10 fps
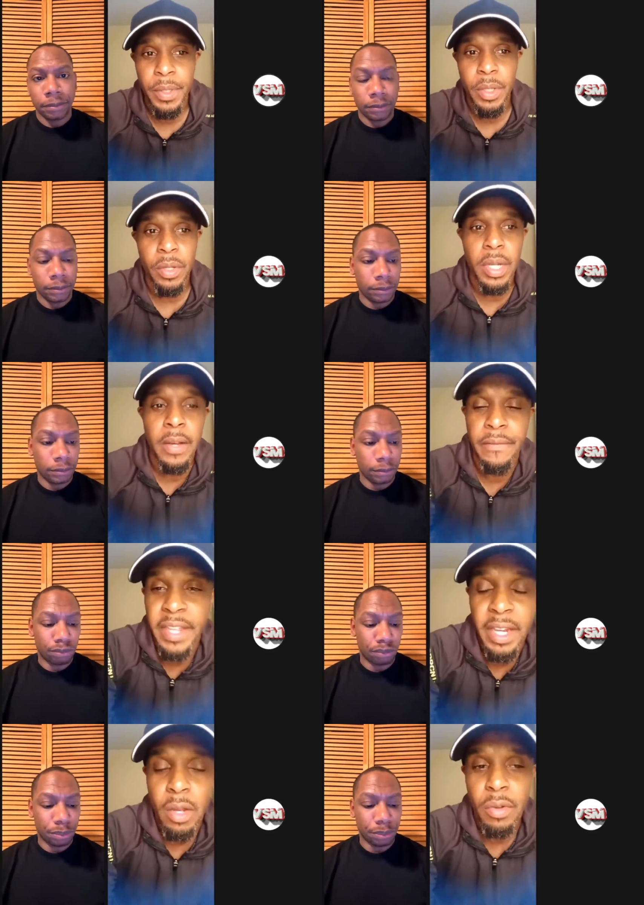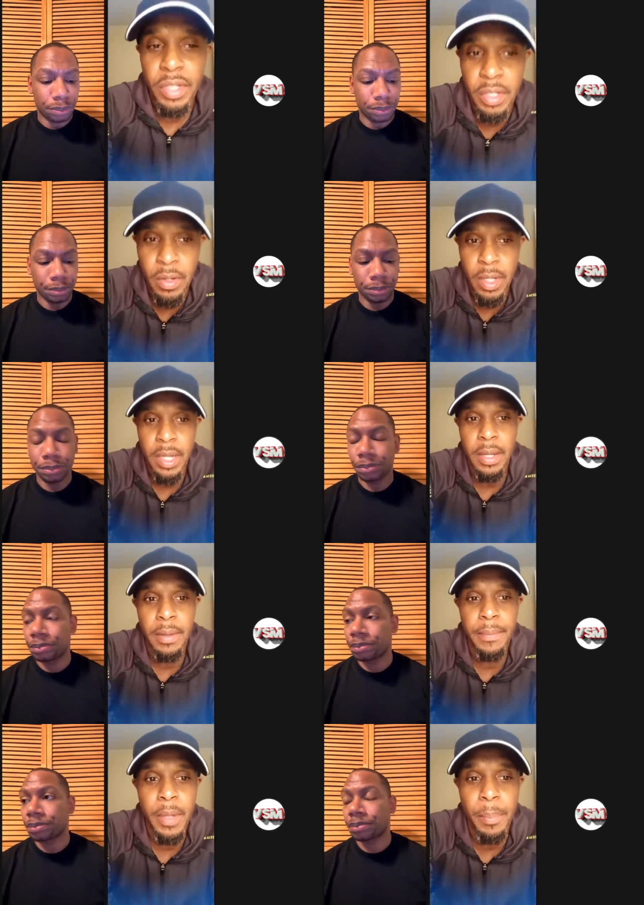Speaker 1: your uh, videos and your
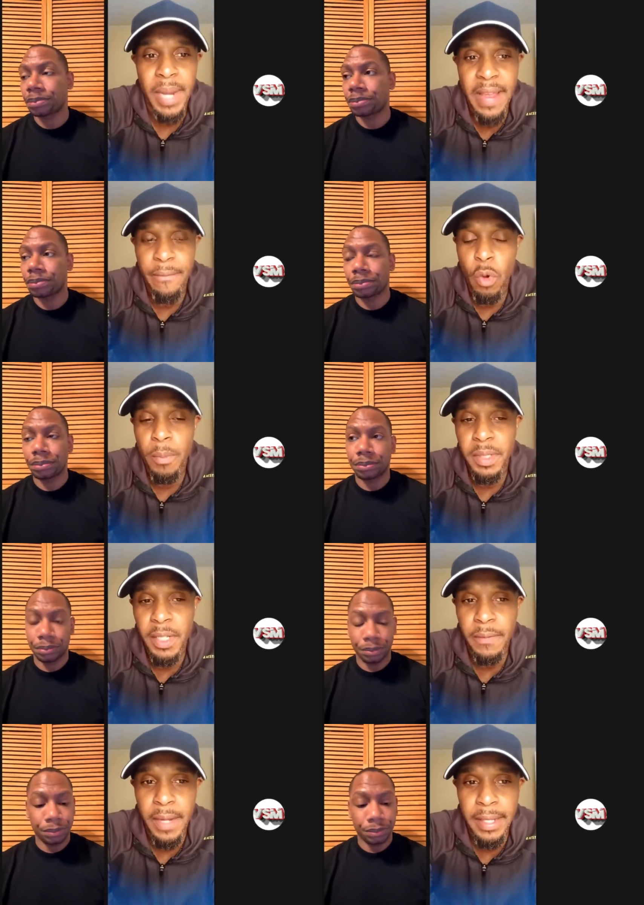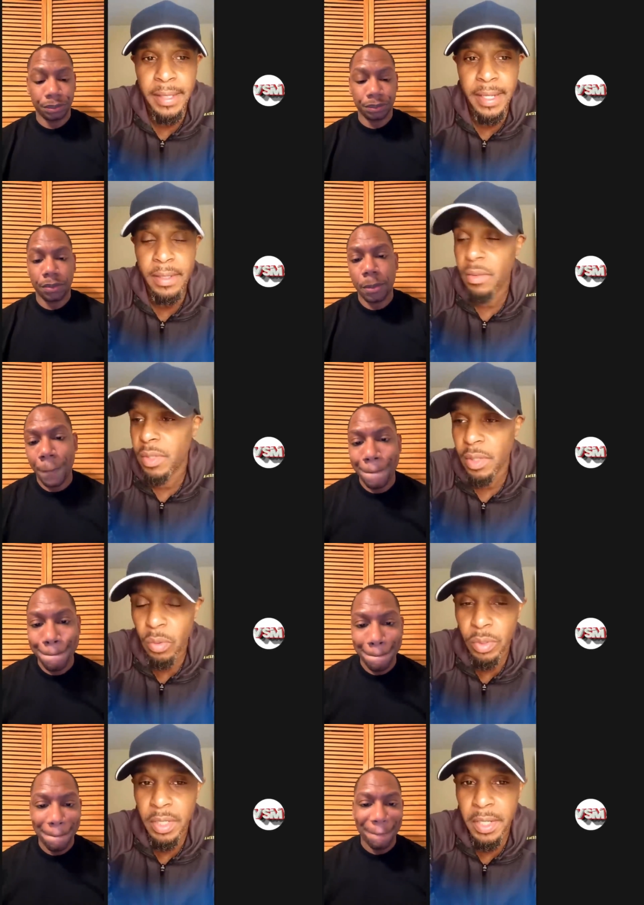um, your platform and stuff like that. So
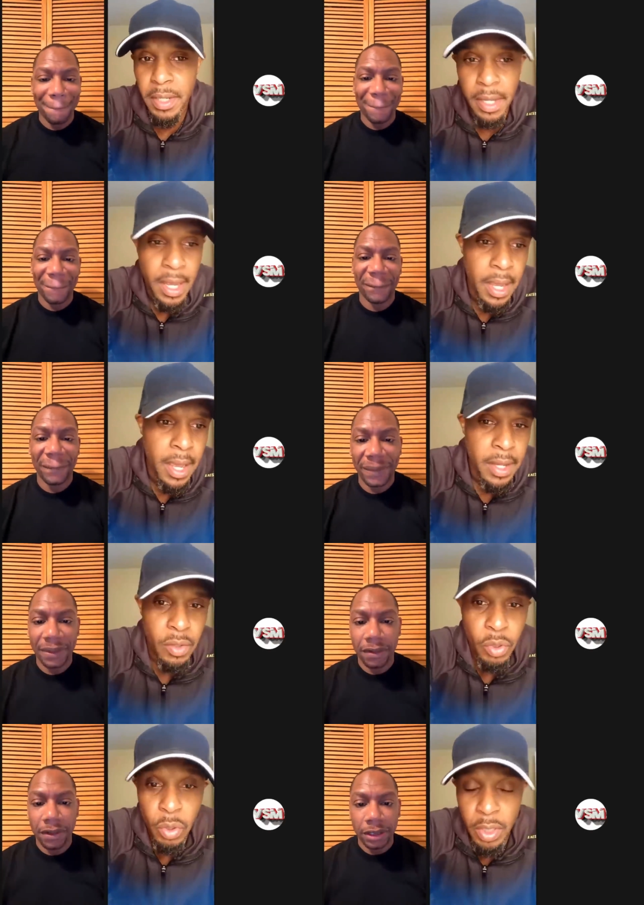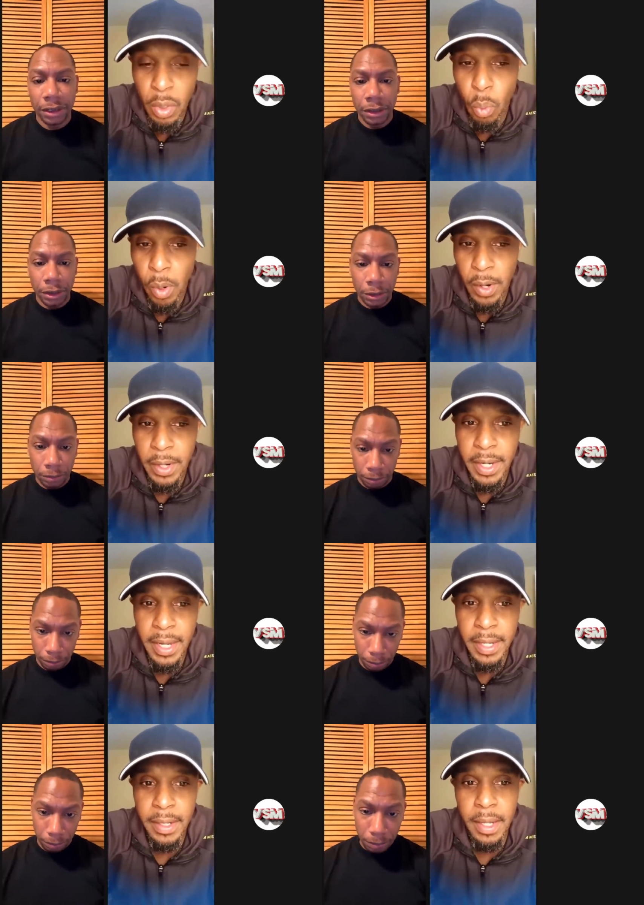salute to you you do good work,
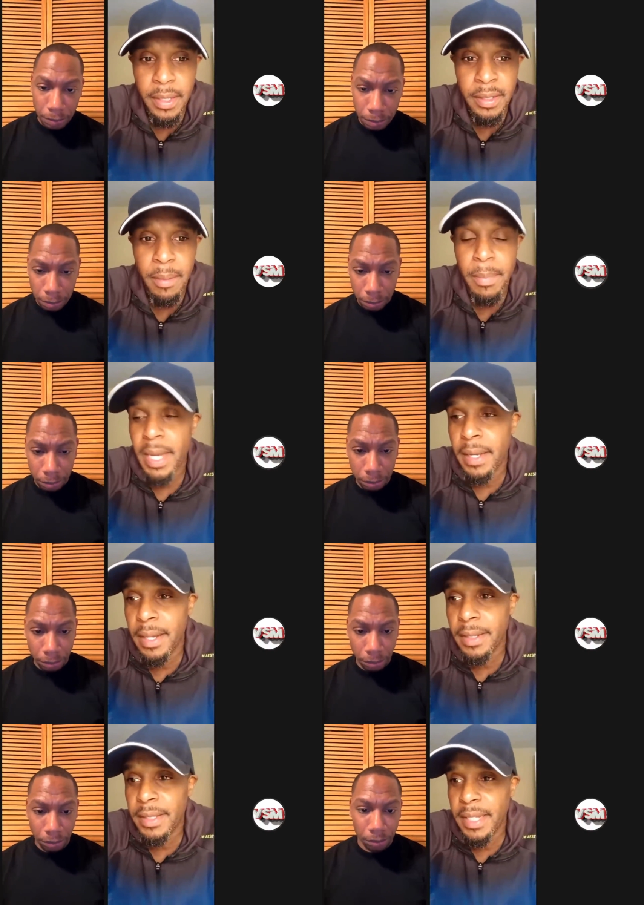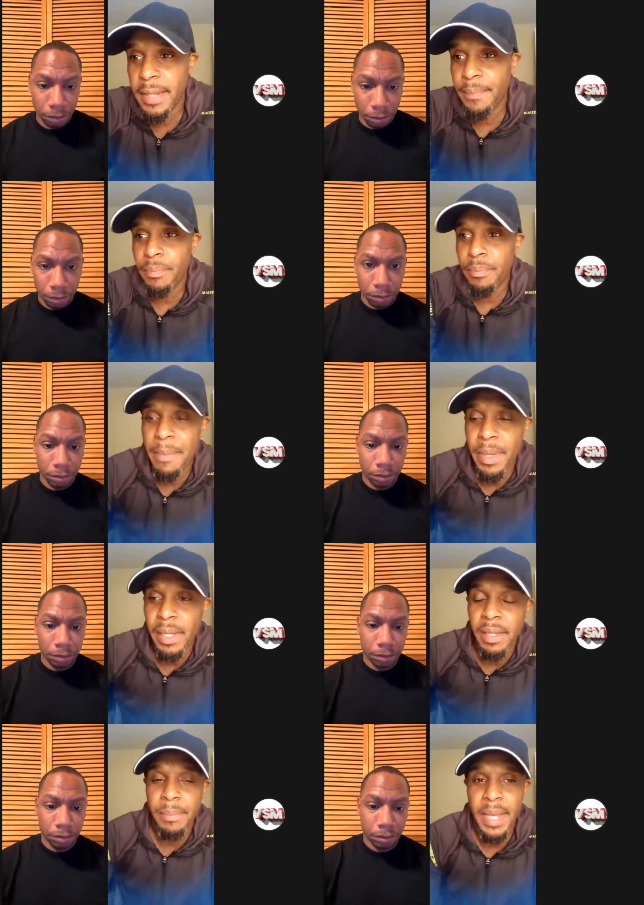and uh, some of my content might be a
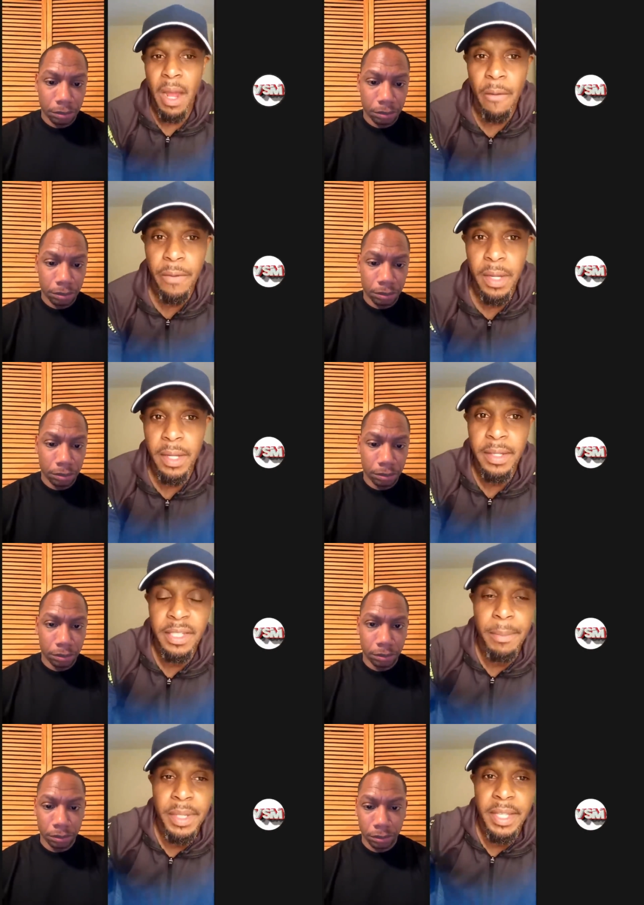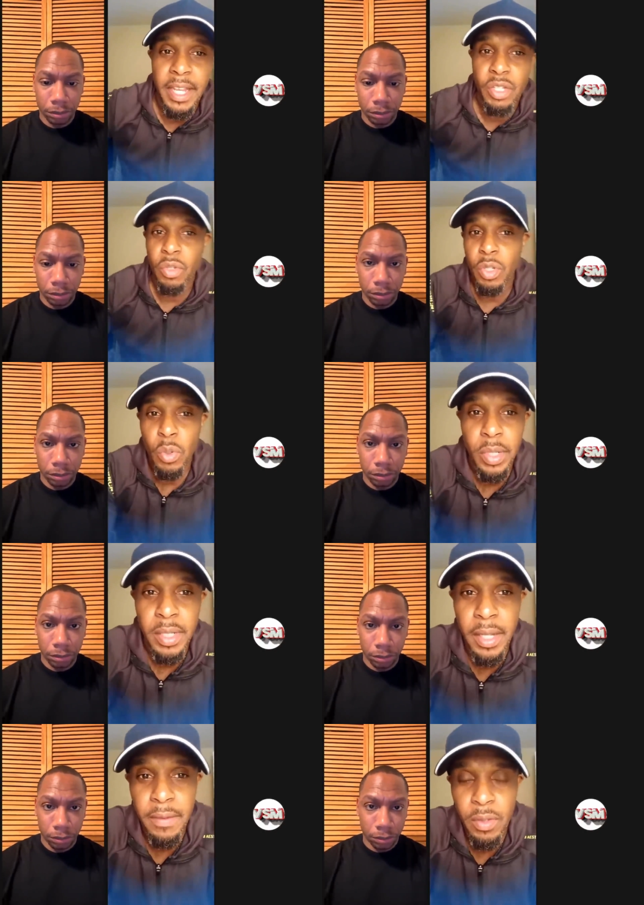little bit off uh, some of the things you do and
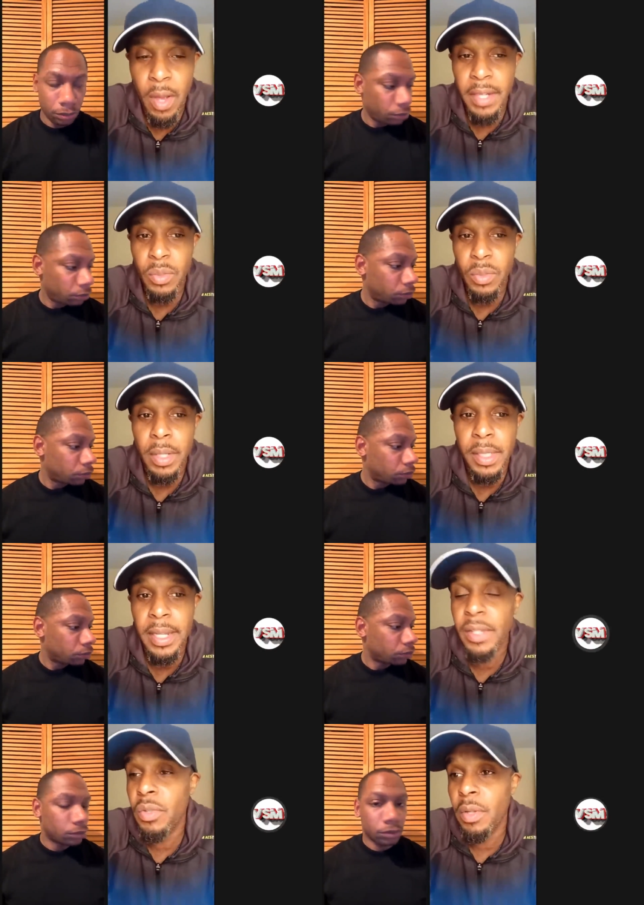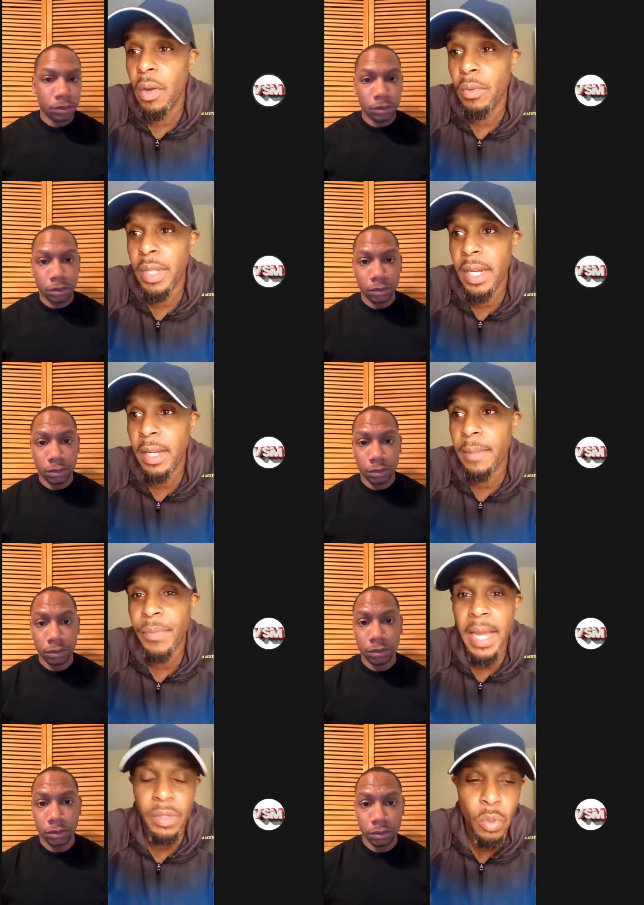stuff. So I just wanted to let you know that um,
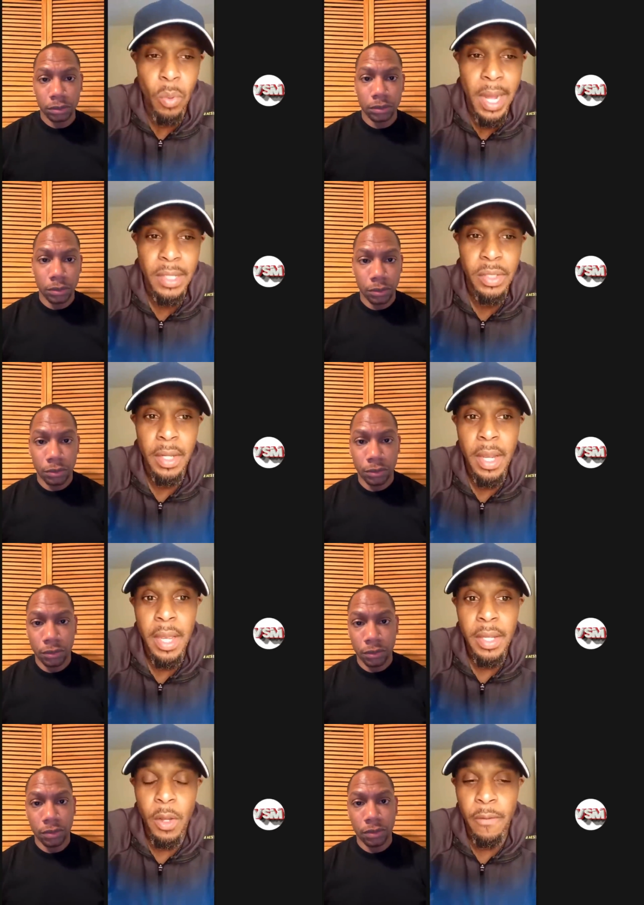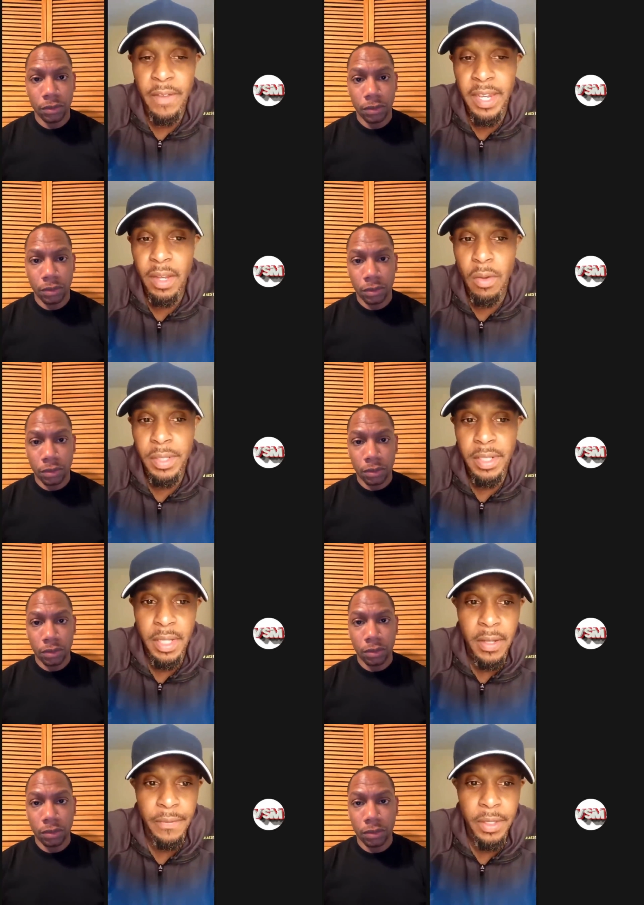I do watch videos and
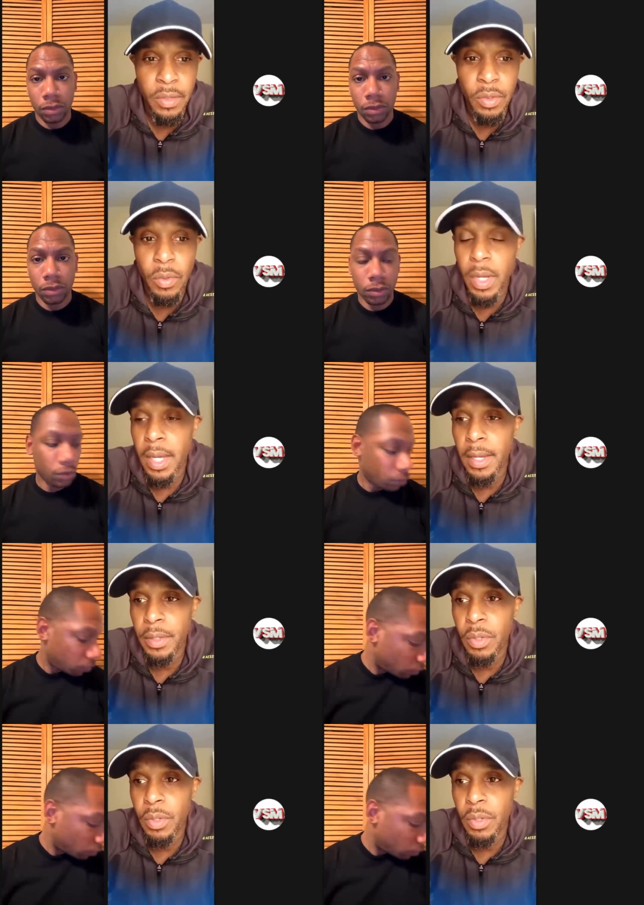stuff, and you do uh, you